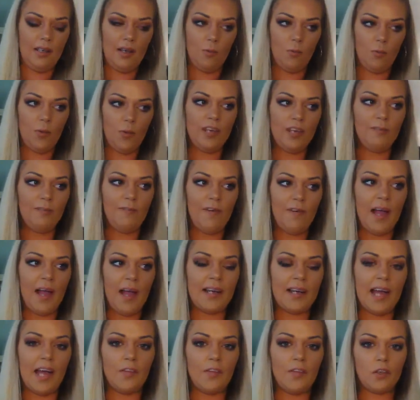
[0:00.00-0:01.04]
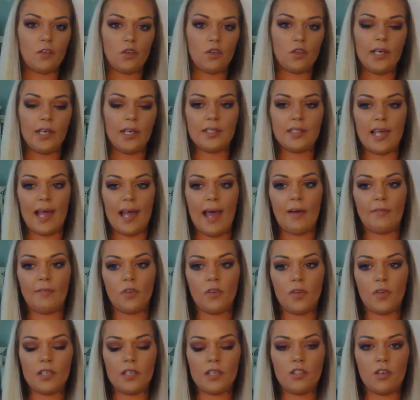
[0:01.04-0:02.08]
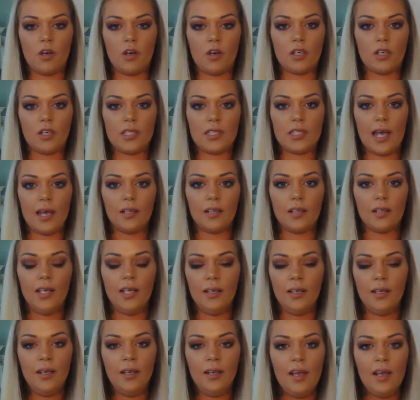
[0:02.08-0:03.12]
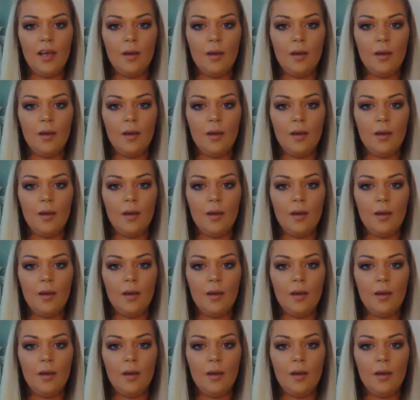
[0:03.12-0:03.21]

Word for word: we find out the trends after they start selling,